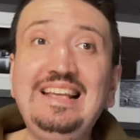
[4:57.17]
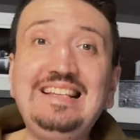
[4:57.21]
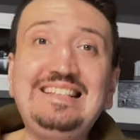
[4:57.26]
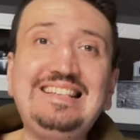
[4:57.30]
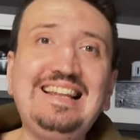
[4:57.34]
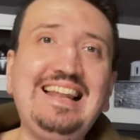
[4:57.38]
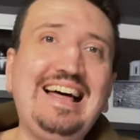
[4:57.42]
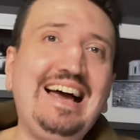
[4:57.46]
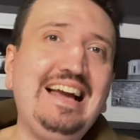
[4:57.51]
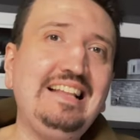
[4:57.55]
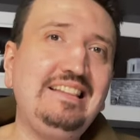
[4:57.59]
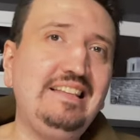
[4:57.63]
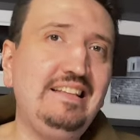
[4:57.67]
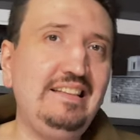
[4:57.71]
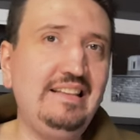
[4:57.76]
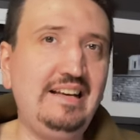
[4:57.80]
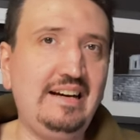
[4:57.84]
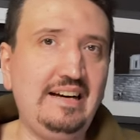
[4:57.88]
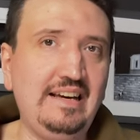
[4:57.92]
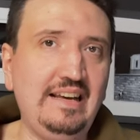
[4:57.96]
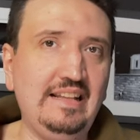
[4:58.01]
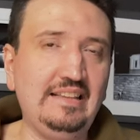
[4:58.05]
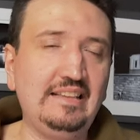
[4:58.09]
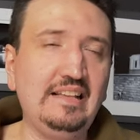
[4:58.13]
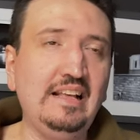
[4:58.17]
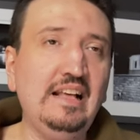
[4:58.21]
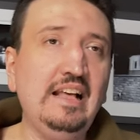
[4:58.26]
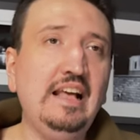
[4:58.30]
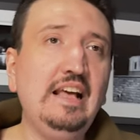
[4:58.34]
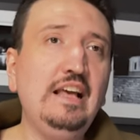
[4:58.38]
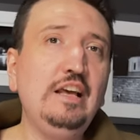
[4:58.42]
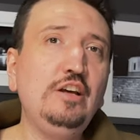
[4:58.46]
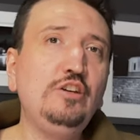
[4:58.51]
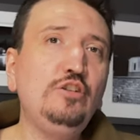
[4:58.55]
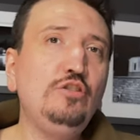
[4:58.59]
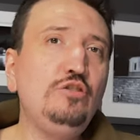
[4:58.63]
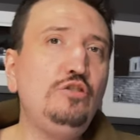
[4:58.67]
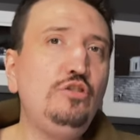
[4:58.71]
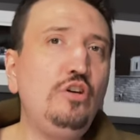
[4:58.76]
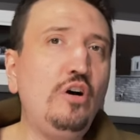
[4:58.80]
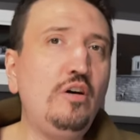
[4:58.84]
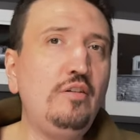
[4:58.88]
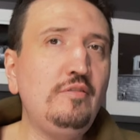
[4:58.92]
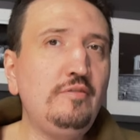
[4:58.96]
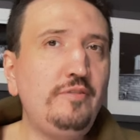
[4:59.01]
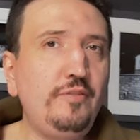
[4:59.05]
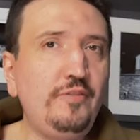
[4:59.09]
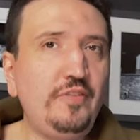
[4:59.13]
is light in the hand. You
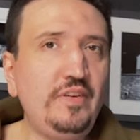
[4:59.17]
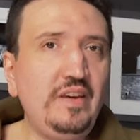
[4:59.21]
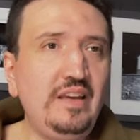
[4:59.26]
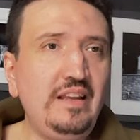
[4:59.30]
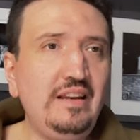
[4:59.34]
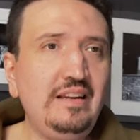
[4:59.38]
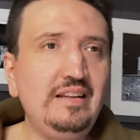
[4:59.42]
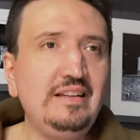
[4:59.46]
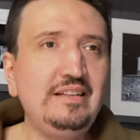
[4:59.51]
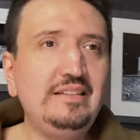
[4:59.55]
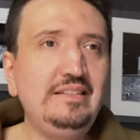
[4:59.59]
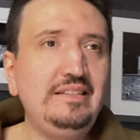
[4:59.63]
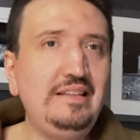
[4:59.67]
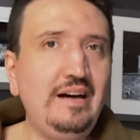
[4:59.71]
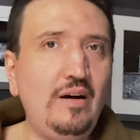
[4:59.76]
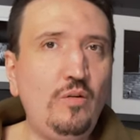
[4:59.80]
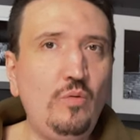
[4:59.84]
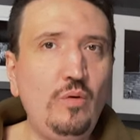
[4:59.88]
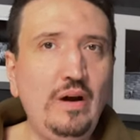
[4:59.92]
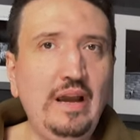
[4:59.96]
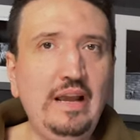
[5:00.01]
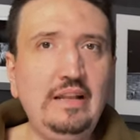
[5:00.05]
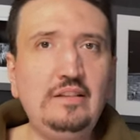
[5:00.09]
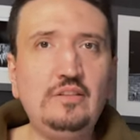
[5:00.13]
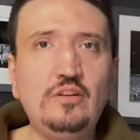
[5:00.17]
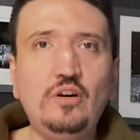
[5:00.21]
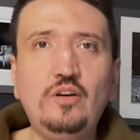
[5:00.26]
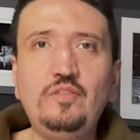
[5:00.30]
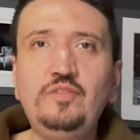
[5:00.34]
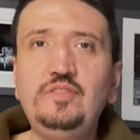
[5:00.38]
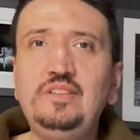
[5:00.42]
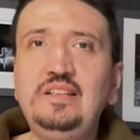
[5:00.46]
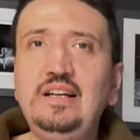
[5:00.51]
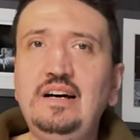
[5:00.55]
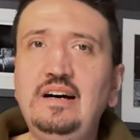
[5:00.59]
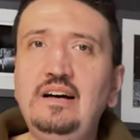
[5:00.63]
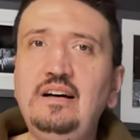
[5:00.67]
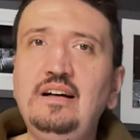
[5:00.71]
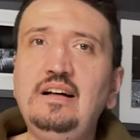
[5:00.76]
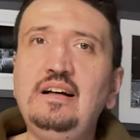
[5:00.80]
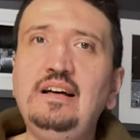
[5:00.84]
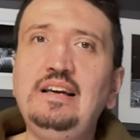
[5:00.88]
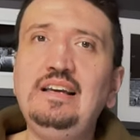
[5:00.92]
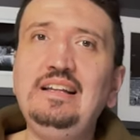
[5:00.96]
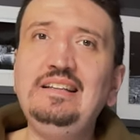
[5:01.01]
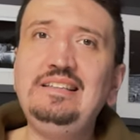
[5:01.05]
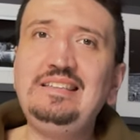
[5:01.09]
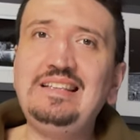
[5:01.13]
don't feel the weight of the
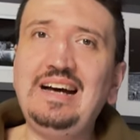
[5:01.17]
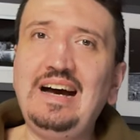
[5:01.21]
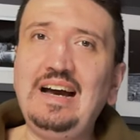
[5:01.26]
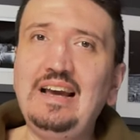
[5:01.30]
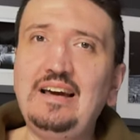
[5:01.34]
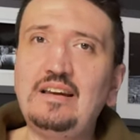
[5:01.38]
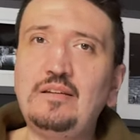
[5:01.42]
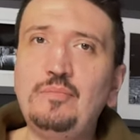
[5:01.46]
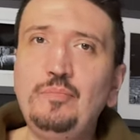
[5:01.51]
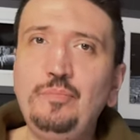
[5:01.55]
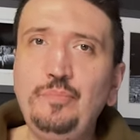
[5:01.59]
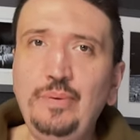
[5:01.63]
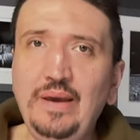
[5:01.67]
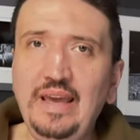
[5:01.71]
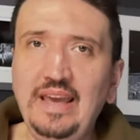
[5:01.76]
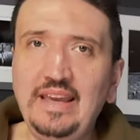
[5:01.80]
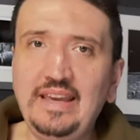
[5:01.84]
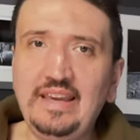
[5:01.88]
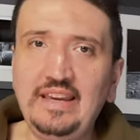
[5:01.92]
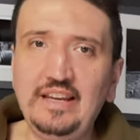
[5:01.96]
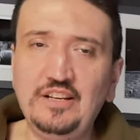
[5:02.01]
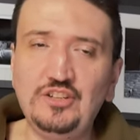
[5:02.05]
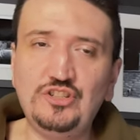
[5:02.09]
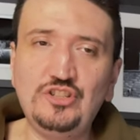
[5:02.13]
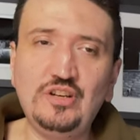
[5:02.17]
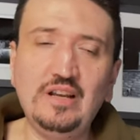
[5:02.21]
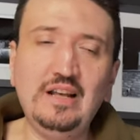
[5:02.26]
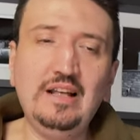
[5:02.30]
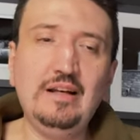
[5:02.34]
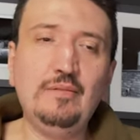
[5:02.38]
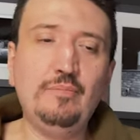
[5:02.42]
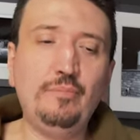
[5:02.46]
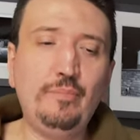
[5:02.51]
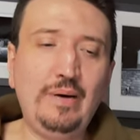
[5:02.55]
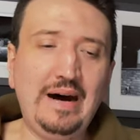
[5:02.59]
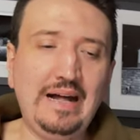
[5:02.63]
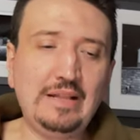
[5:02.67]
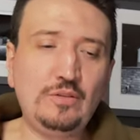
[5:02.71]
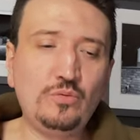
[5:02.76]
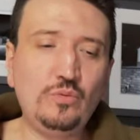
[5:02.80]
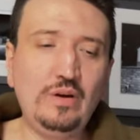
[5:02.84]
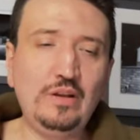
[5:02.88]
entire package, but